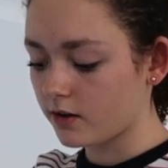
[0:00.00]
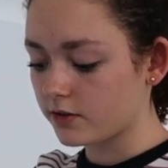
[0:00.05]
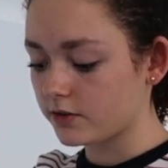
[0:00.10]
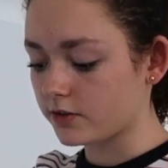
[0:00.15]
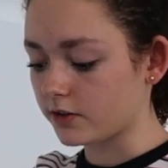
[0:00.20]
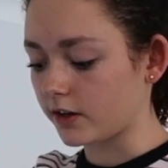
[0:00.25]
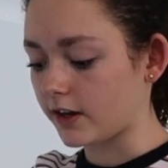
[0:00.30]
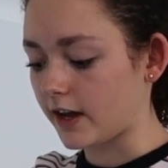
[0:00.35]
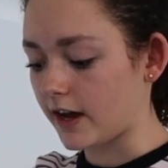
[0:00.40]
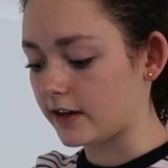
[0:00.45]

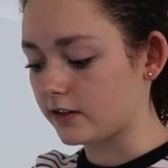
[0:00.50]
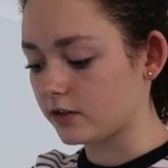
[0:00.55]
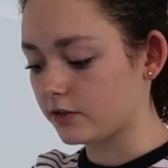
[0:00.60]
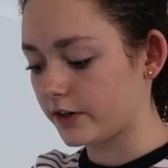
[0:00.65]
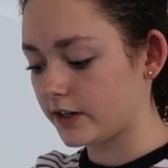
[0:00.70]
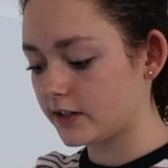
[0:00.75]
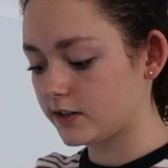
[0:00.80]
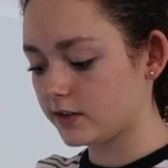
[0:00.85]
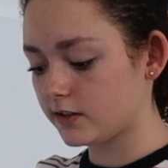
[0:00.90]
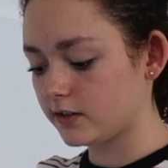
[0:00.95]
So yeah, it's
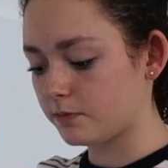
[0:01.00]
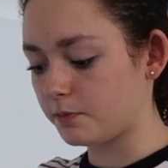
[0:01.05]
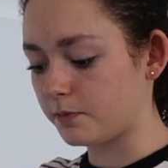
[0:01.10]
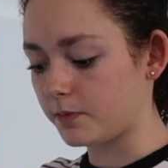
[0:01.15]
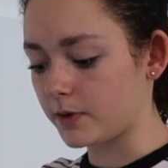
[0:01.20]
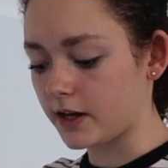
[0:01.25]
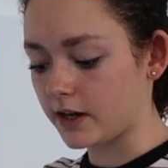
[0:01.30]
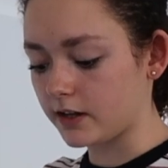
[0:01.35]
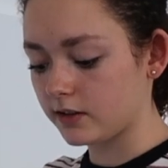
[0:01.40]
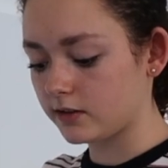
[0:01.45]
Reese's
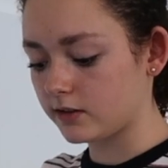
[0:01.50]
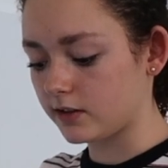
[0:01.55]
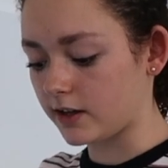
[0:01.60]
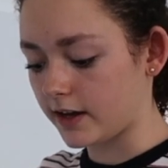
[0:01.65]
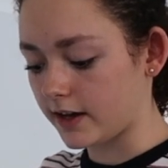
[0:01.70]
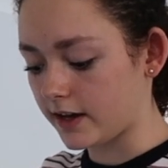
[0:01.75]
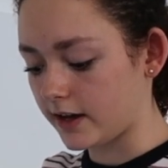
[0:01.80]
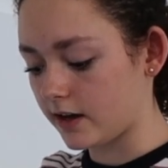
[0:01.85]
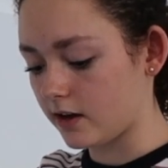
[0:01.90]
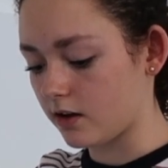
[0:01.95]

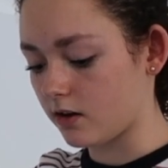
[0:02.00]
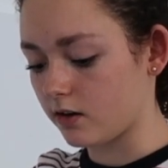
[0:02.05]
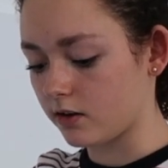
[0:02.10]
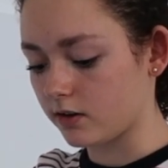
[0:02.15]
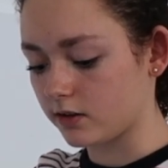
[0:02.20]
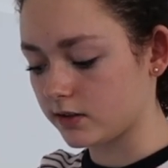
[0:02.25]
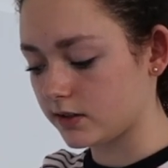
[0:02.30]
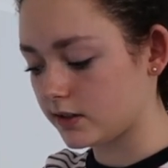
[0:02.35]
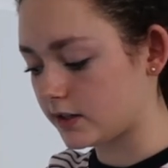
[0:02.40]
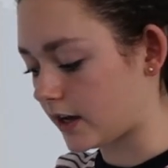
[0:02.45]
birthday
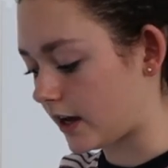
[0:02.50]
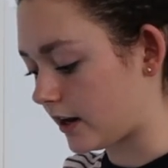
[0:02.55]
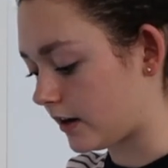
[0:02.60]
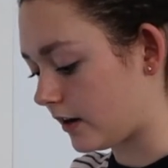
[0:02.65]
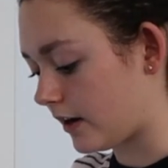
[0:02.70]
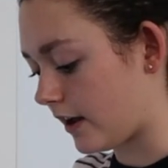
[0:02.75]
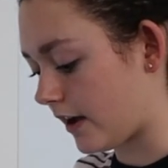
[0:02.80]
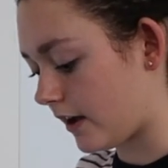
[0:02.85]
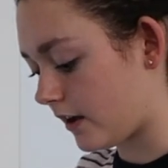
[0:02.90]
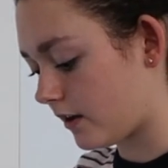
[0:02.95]
on
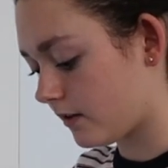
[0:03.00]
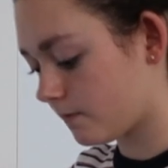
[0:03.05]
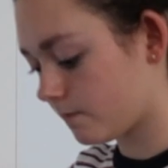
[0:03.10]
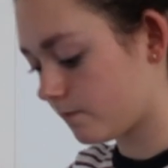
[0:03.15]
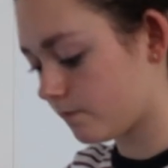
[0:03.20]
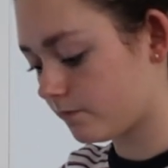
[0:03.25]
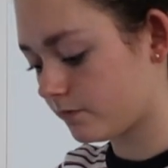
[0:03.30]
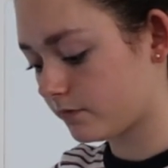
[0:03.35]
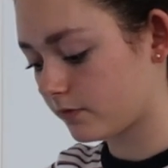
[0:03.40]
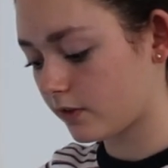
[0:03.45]
Saturday.
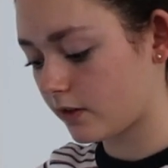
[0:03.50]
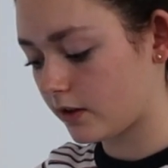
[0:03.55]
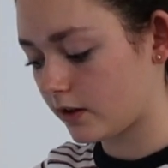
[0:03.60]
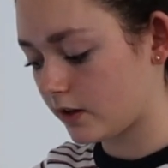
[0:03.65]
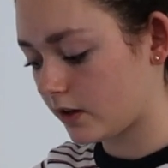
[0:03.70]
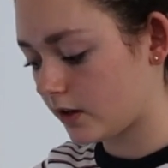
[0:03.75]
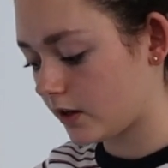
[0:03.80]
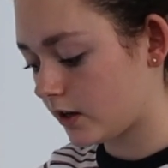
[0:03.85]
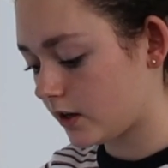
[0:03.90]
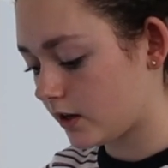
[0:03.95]

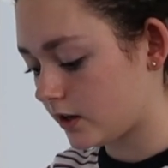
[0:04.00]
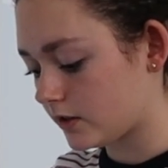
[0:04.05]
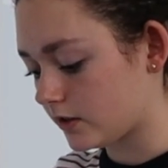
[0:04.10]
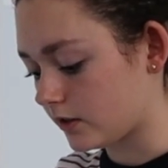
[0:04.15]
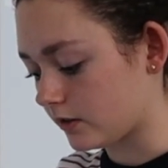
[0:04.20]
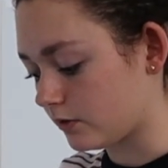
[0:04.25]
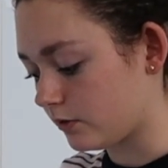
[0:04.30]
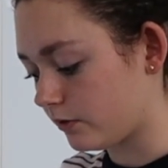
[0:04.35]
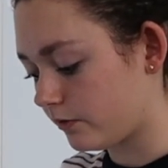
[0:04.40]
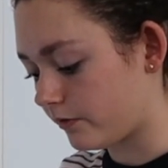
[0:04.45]
It's
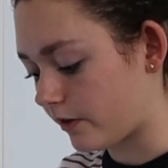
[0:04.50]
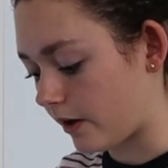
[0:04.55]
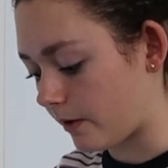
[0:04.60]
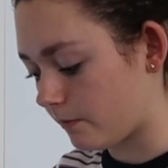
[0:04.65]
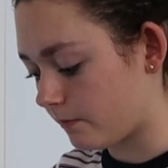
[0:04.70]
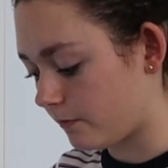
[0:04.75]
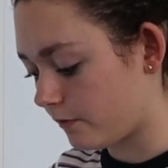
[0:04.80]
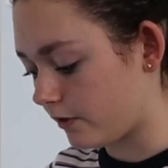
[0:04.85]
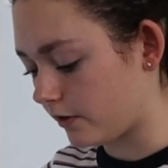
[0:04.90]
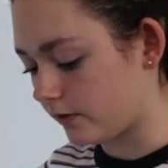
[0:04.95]
a little
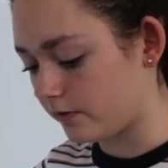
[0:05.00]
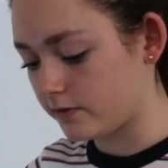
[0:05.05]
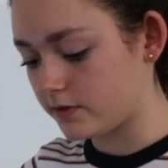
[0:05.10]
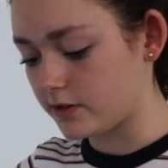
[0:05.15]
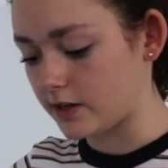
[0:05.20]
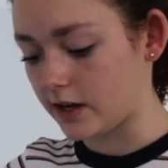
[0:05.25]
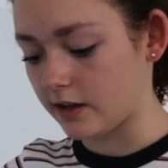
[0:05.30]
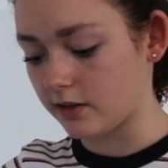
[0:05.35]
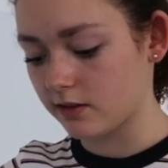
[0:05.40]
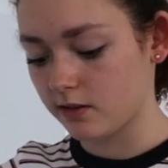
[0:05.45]
Feb
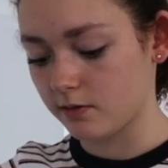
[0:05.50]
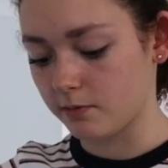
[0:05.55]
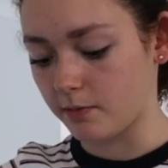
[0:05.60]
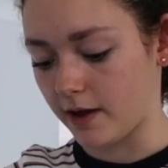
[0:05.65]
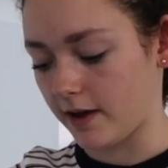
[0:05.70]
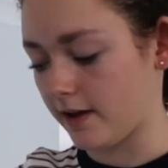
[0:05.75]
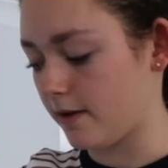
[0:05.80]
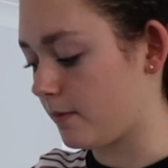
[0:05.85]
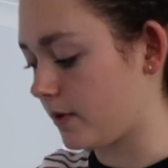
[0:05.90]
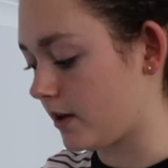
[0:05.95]
15th
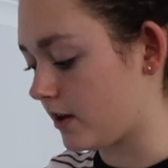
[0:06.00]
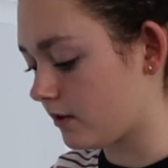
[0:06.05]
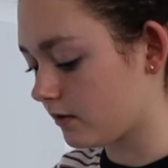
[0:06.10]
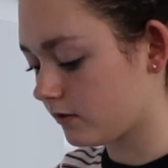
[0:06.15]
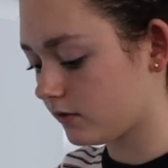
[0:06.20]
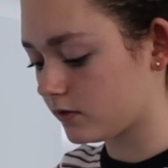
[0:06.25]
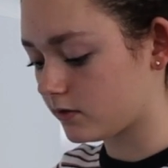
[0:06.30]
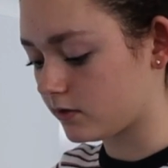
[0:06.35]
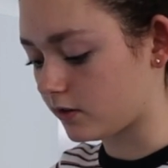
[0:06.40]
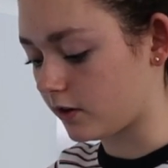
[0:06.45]

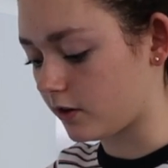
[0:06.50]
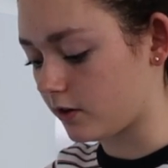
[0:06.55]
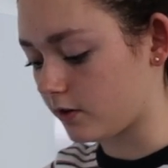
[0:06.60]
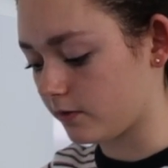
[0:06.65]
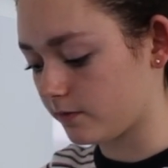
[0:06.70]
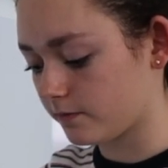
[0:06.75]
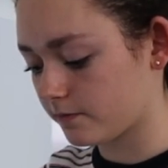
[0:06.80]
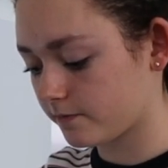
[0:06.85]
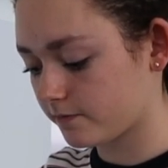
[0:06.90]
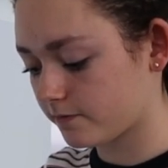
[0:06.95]
baby,
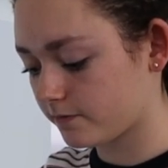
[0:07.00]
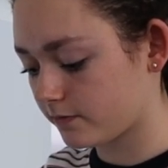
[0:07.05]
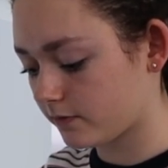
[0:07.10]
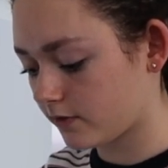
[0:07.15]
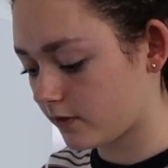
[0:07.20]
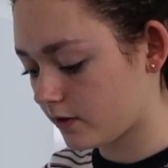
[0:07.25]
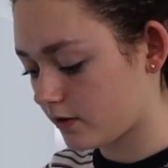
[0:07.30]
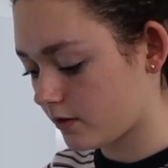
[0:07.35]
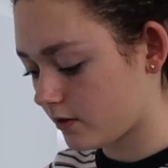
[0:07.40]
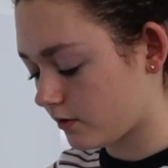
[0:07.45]
so
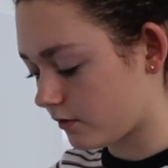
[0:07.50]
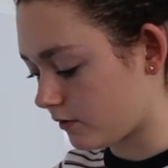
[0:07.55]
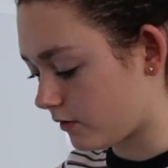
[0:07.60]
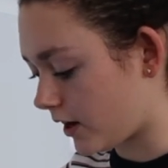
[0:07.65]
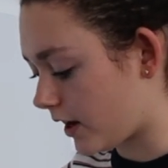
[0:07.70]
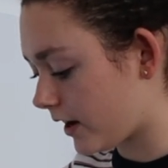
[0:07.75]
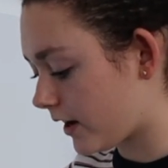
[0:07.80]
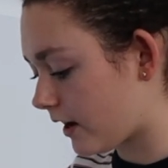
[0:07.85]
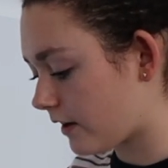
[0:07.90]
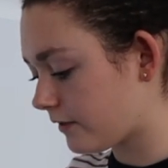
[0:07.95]

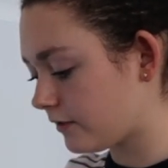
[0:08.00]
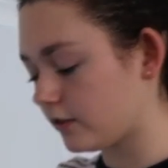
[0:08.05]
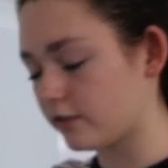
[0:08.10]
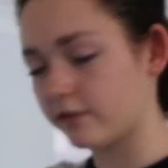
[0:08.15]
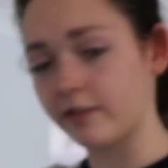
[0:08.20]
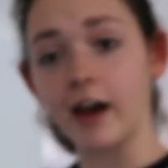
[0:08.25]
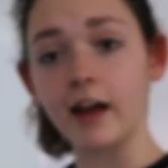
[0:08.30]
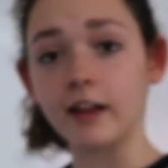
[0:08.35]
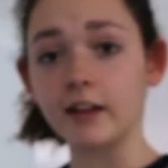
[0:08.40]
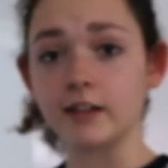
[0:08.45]
right after
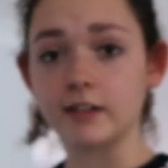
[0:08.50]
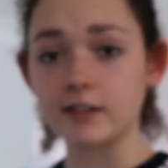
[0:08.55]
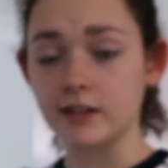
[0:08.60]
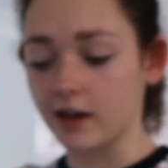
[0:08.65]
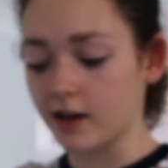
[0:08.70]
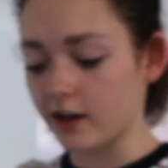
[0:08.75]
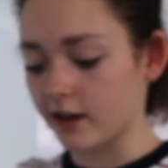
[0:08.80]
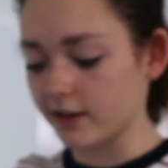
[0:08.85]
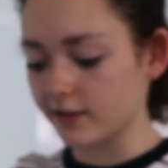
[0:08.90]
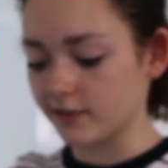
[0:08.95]

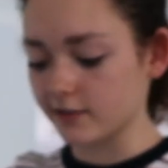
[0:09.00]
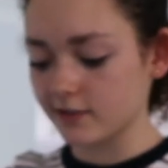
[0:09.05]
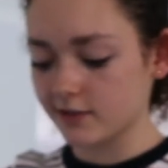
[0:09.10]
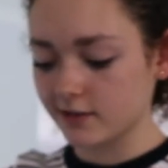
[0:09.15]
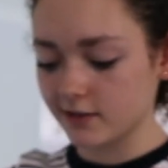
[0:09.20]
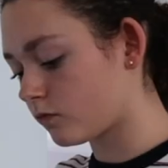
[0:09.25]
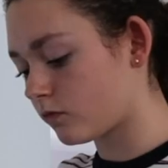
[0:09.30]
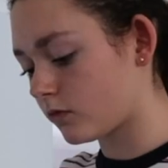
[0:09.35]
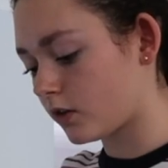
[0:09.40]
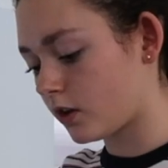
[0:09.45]
Valentine's,